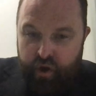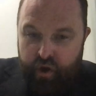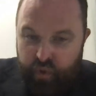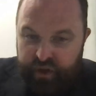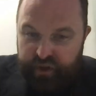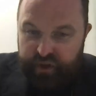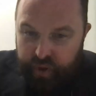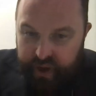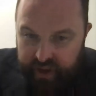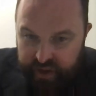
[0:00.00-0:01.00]
We do
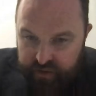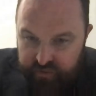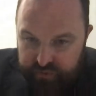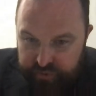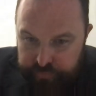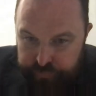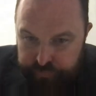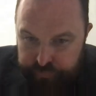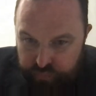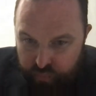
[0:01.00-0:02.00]
have
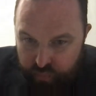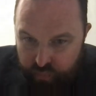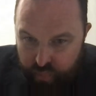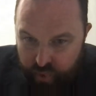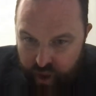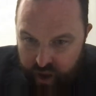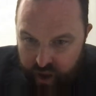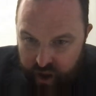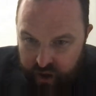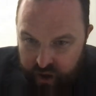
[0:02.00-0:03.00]

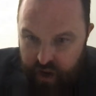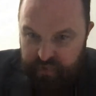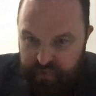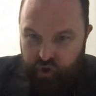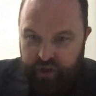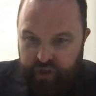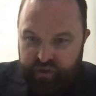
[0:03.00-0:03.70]
a couple of audience